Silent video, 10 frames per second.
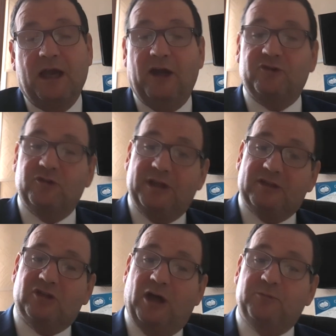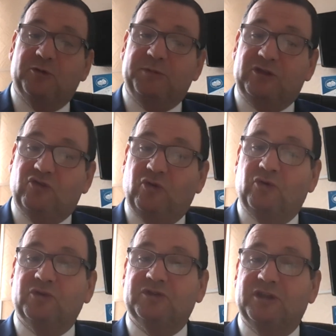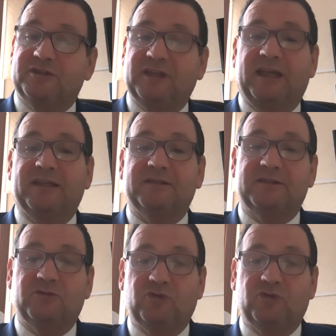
And during that time, you'll be taught, assessed,